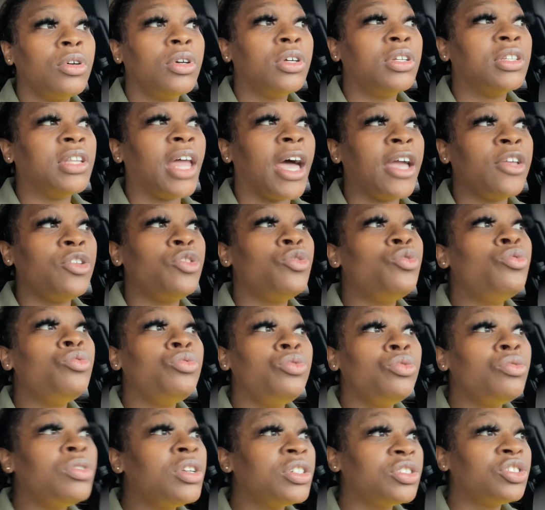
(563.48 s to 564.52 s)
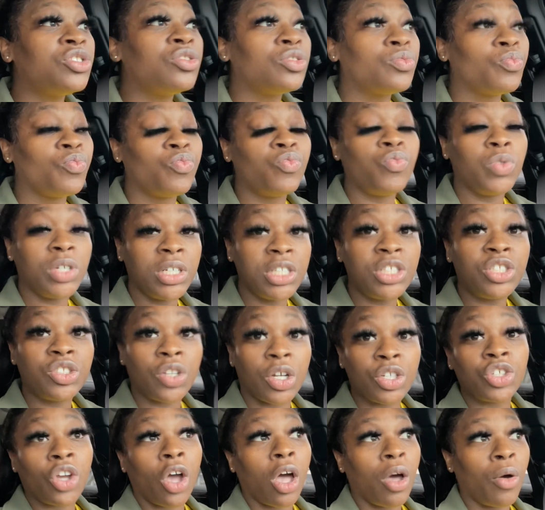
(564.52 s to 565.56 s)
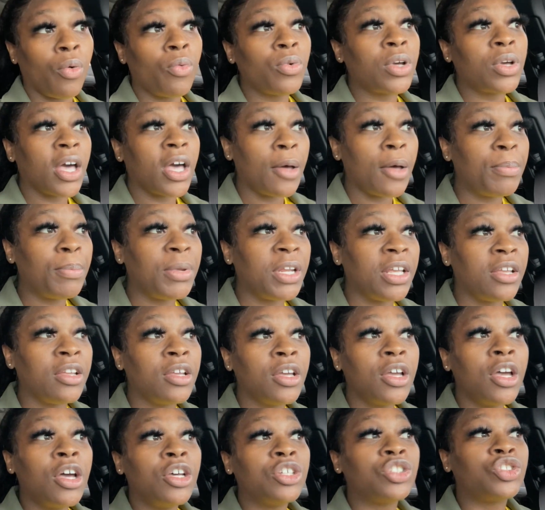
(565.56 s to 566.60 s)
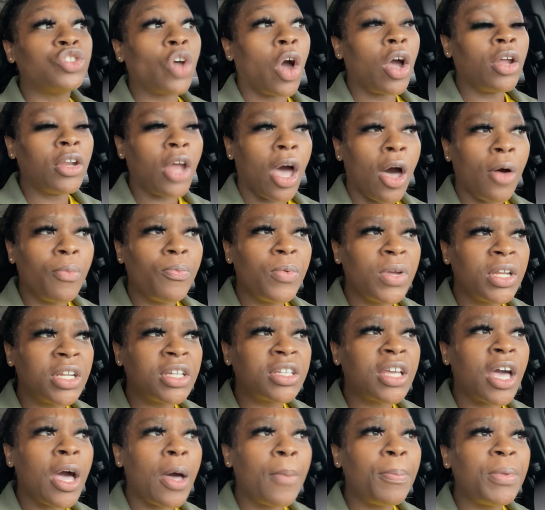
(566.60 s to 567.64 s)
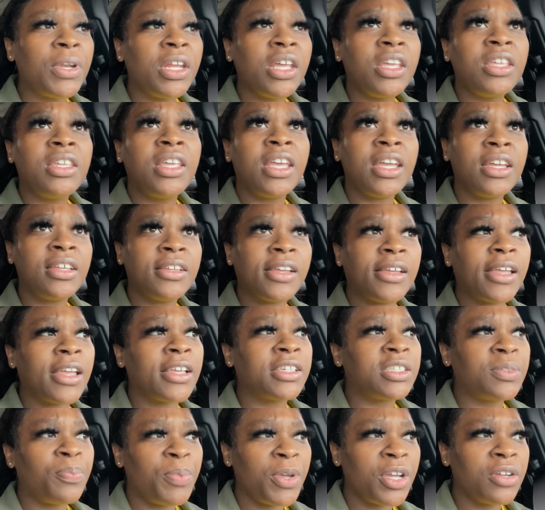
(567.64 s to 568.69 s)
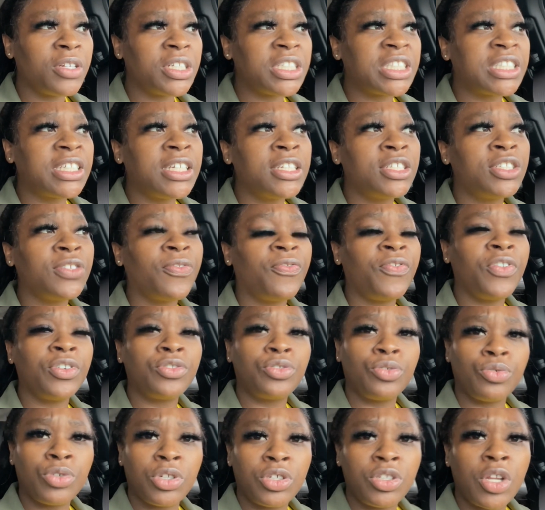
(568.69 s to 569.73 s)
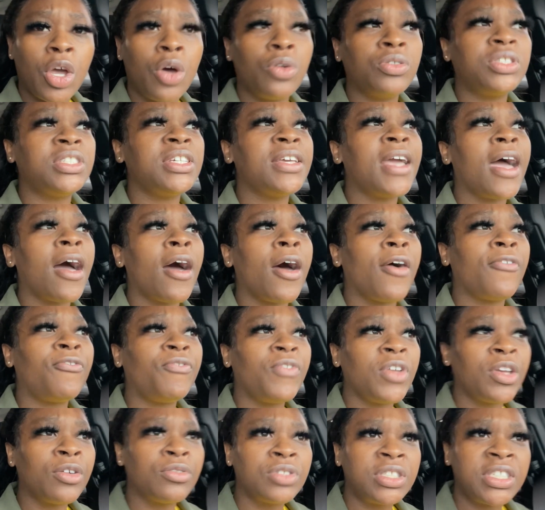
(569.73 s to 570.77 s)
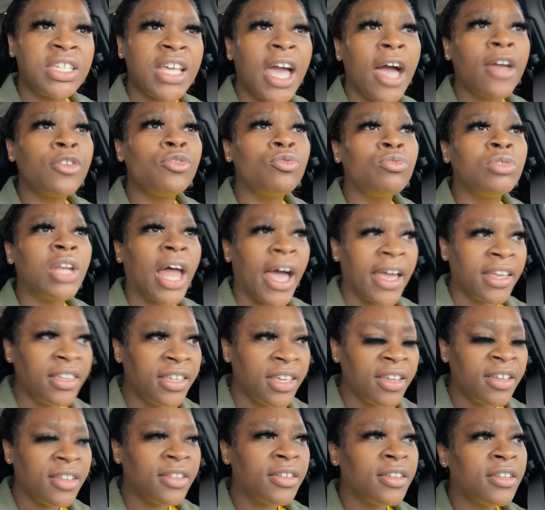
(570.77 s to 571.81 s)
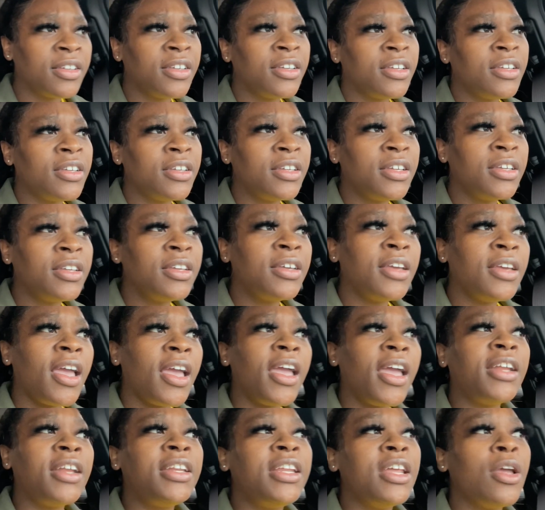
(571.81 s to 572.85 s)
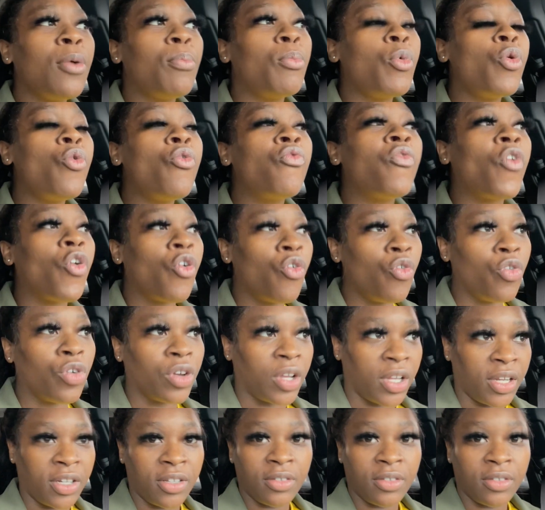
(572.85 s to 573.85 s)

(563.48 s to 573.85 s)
like you can really start your own company. Start off with a company, get experience, get your foot through the door, see how it feels, see how you like it, and then move on.